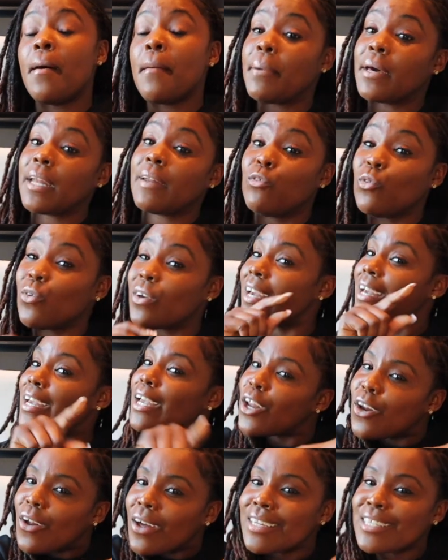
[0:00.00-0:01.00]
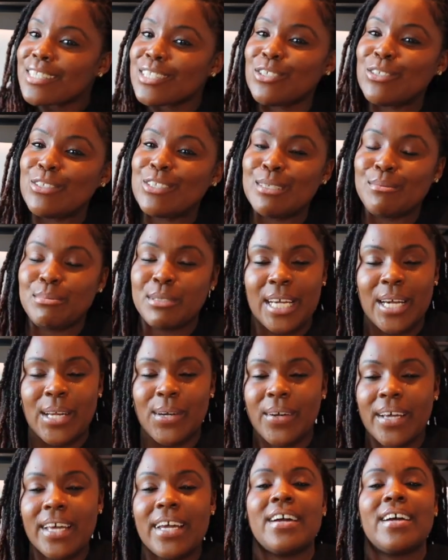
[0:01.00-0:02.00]
but if you can get on this YouTube
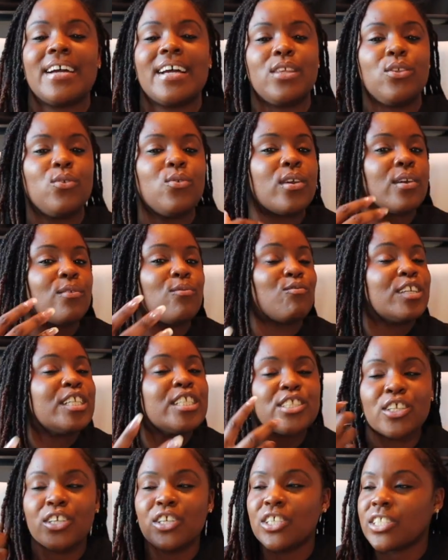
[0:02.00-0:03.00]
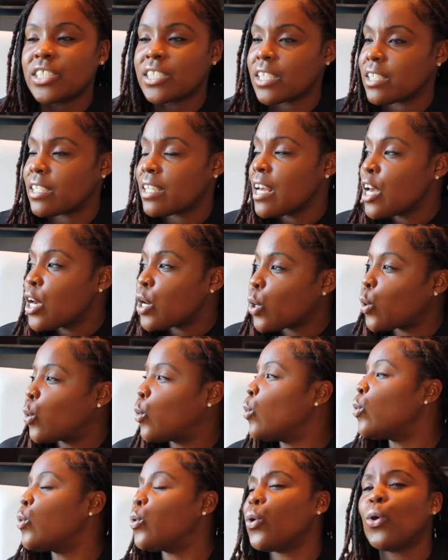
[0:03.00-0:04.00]
channel here and you can research and
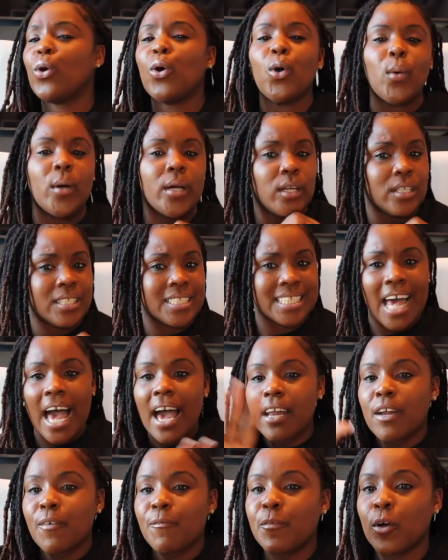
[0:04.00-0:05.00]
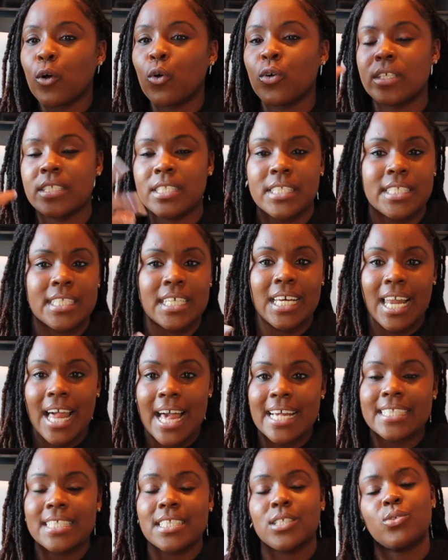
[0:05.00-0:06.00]
Google and sign up for courses and
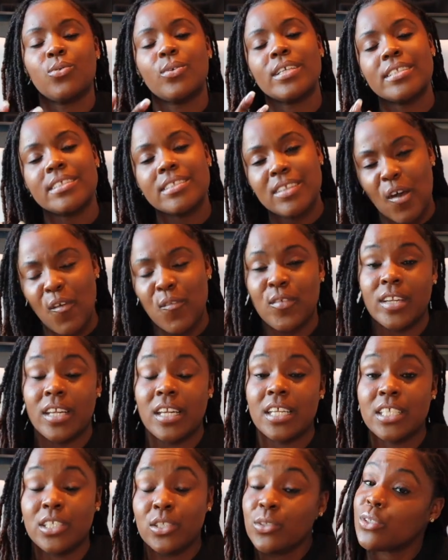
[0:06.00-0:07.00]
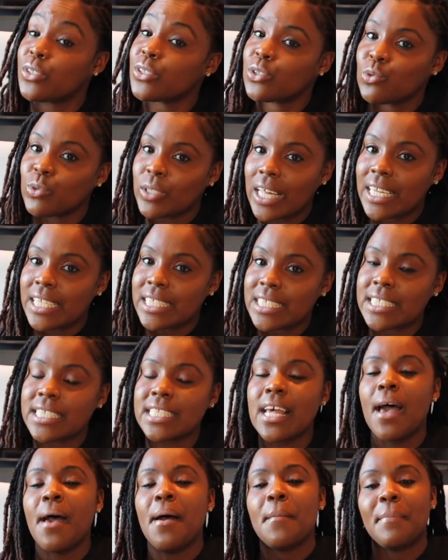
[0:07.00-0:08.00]
classes, you can definitely do your due diligence
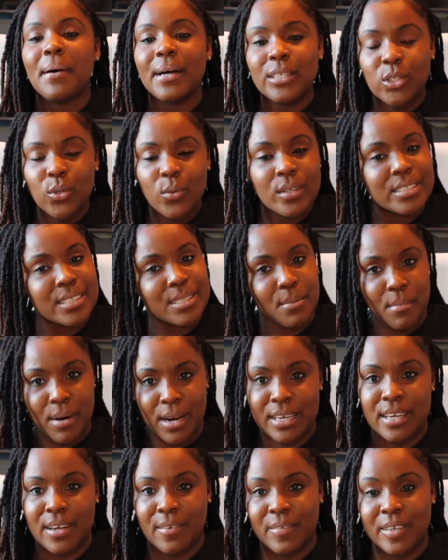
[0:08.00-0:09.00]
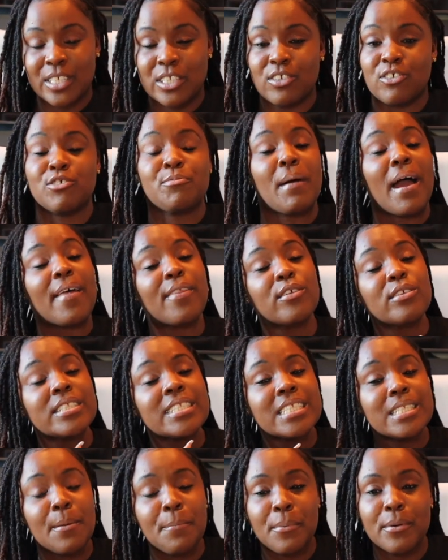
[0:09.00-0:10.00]
by doing some market research by
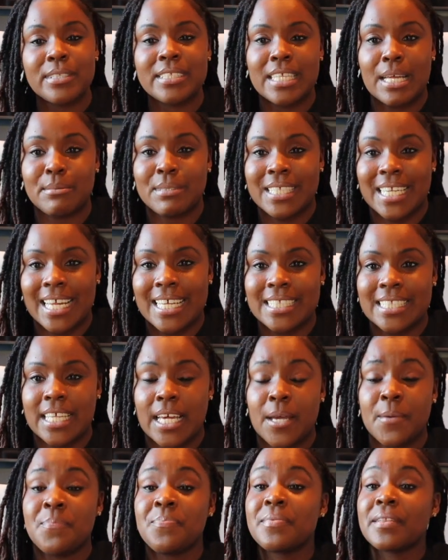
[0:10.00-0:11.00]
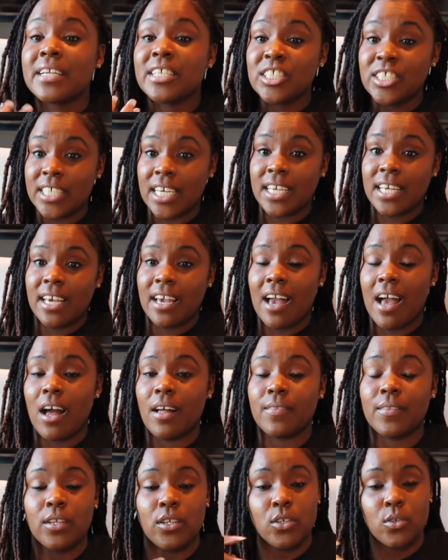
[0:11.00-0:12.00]
those simple steps that I said, checking
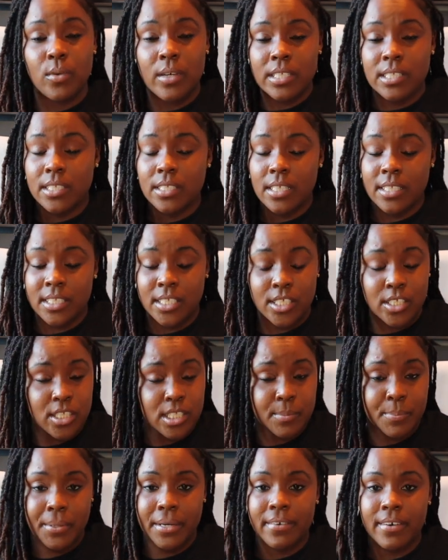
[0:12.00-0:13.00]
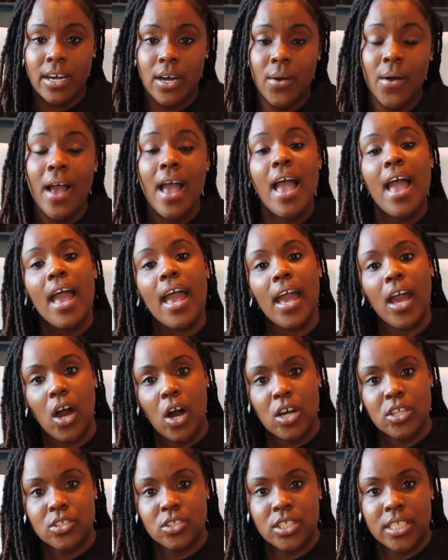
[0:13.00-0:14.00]
out the U.S. Census Bureau and
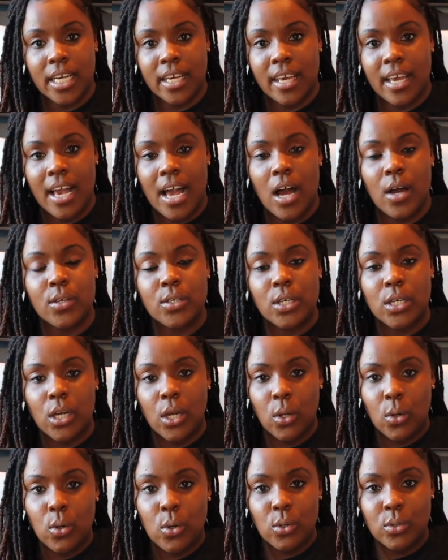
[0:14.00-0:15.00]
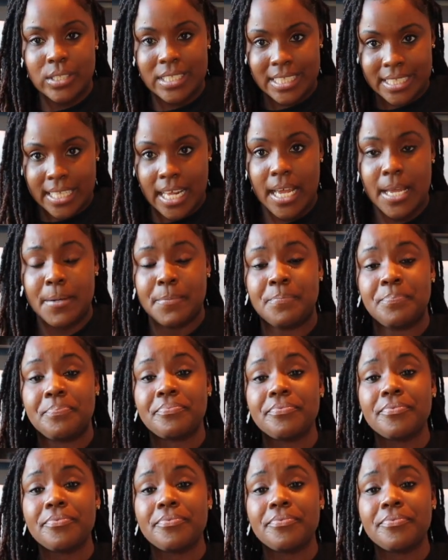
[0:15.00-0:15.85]
also checking out your local state